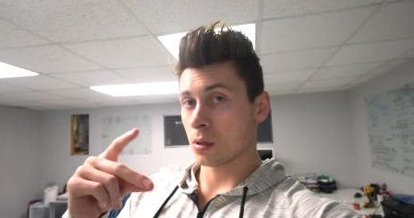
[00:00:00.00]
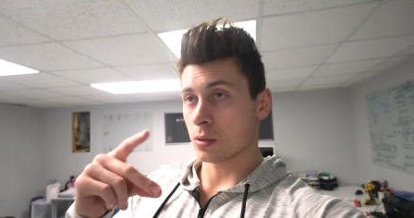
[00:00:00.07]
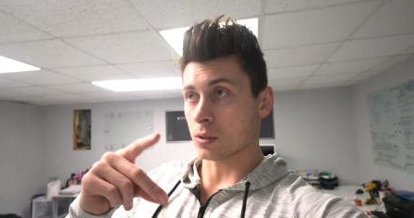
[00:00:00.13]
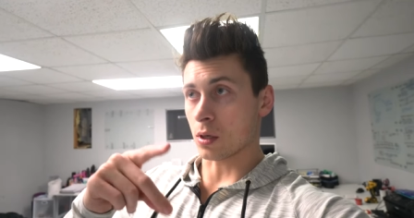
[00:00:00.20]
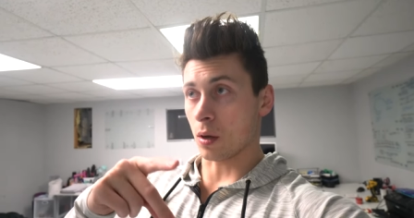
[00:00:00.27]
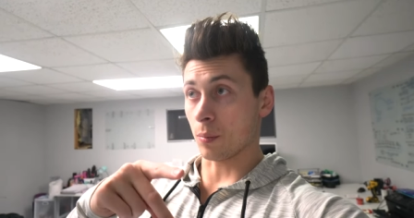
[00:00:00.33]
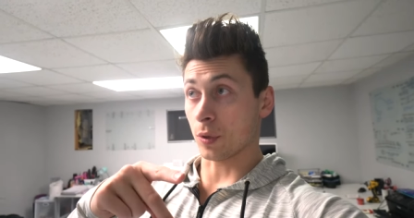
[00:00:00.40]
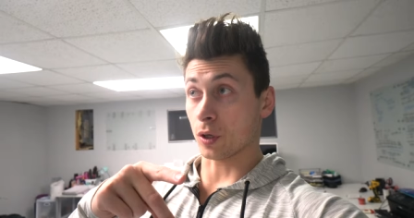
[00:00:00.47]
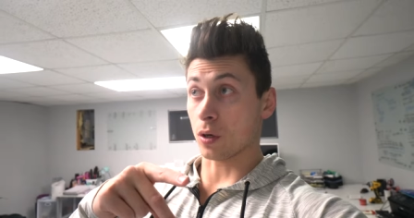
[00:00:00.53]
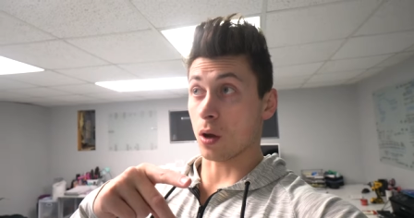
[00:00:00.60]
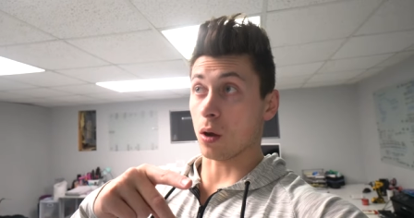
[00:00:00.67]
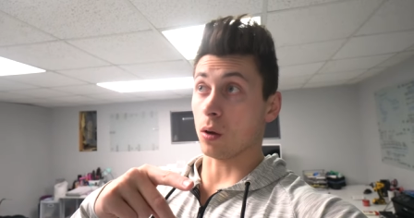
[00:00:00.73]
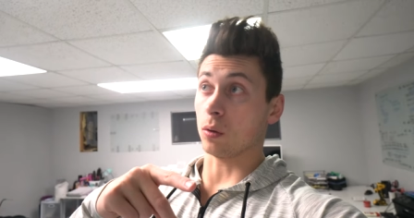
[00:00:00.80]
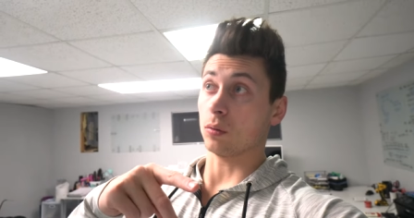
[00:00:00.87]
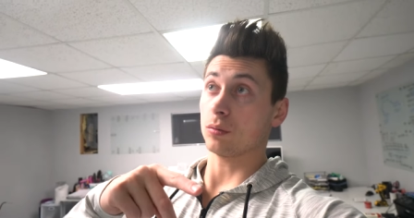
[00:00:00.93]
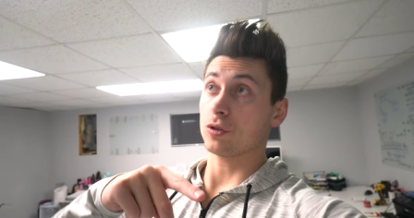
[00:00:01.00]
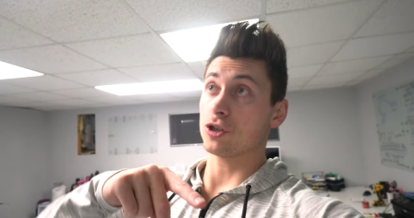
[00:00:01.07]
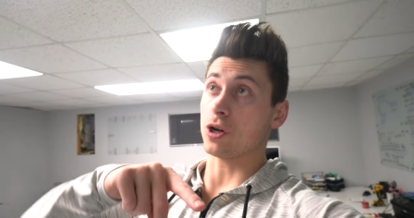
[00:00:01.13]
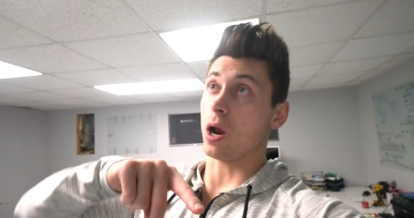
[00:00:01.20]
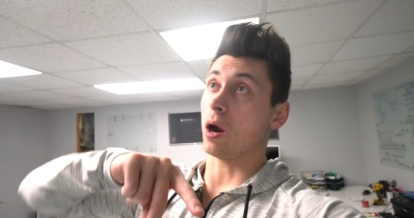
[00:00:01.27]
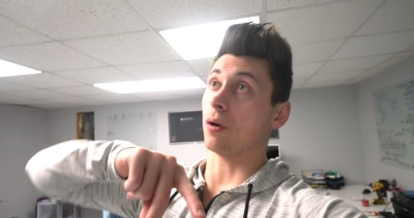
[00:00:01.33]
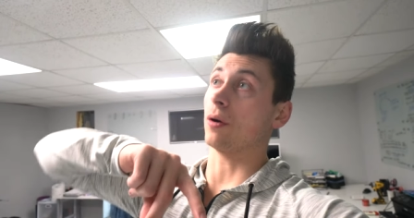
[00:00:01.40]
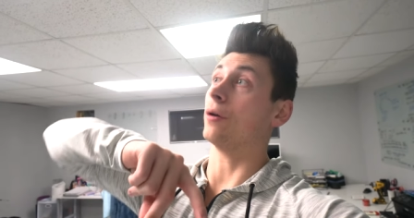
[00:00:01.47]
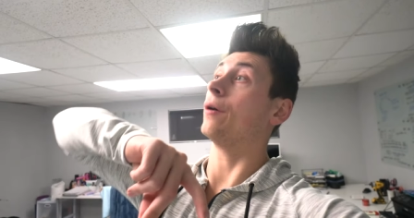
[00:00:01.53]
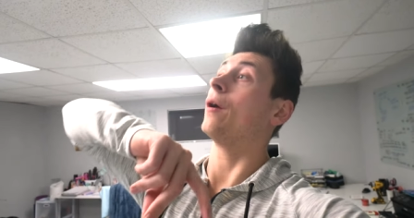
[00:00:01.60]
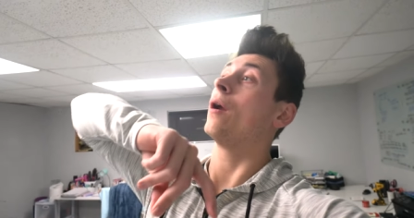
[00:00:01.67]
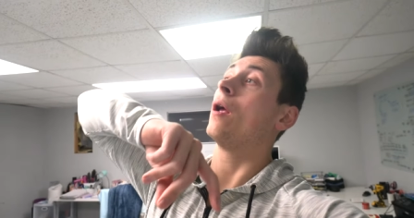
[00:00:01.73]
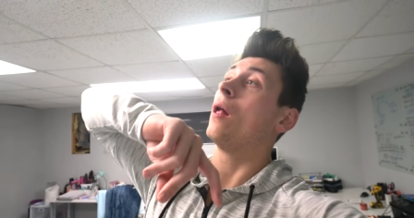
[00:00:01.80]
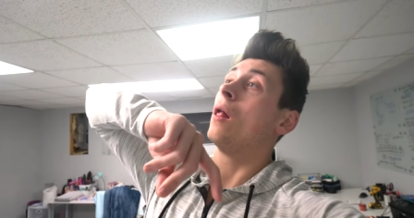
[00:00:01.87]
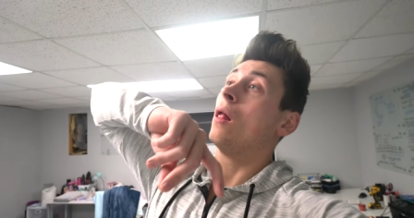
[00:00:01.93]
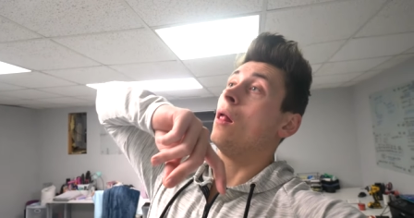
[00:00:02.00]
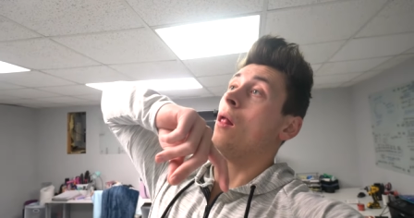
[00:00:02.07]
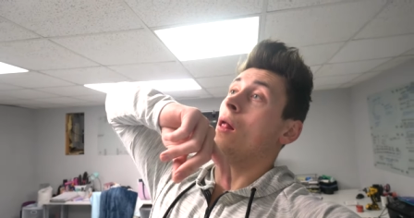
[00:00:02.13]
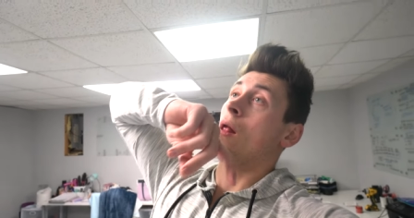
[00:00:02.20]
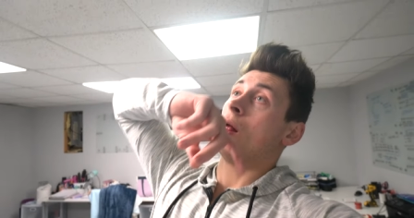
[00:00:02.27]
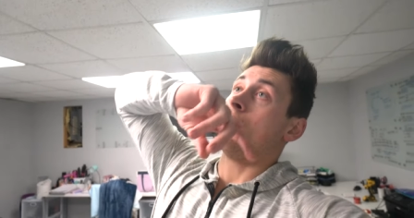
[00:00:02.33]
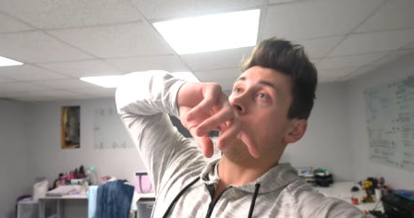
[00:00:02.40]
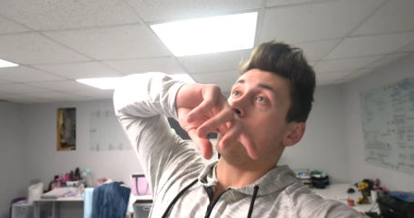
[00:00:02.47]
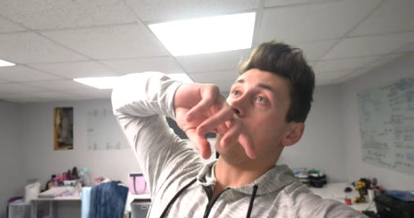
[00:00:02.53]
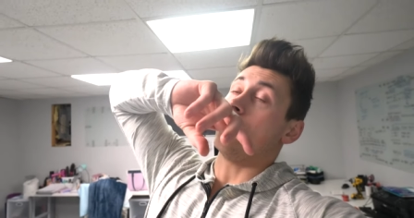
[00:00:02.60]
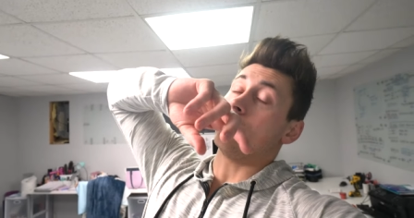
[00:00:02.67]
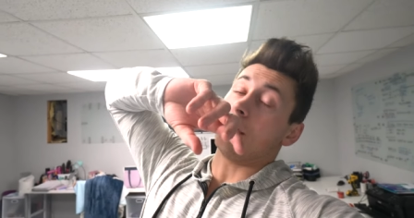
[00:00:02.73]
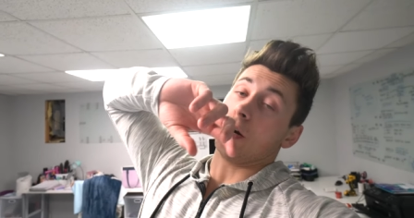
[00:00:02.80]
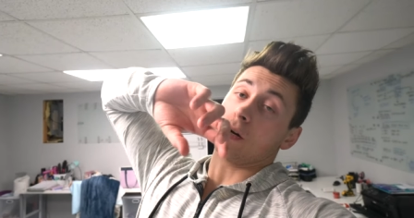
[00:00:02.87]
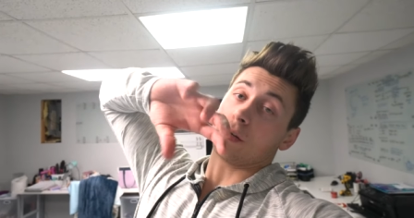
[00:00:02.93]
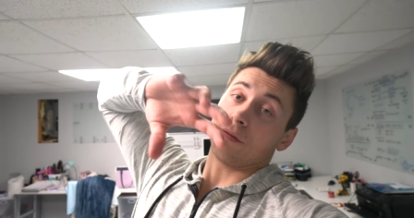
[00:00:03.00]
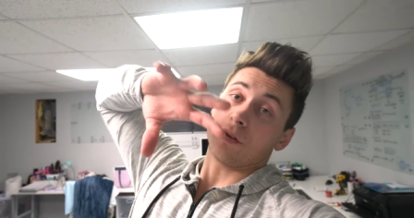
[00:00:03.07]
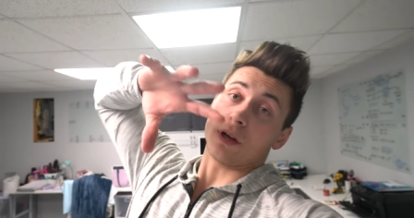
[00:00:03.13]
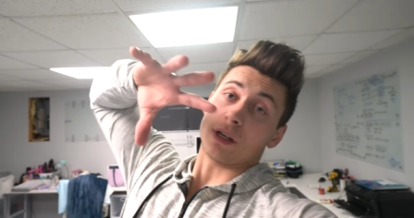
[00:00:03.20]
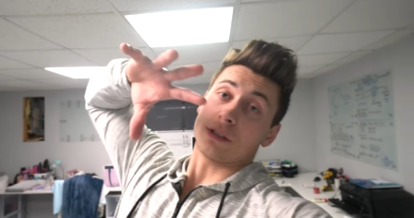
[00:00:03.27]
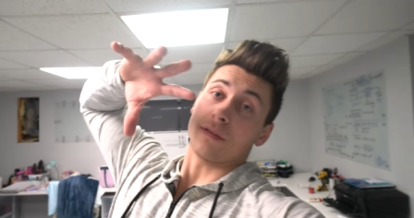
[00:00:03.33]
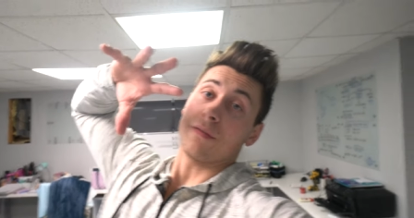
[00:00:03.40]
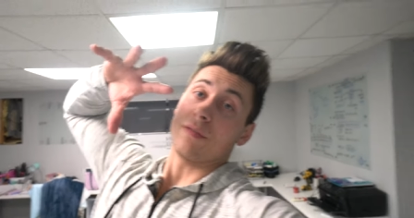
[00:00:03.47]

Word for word: So I'm gonna go shower and then I'll give you guys a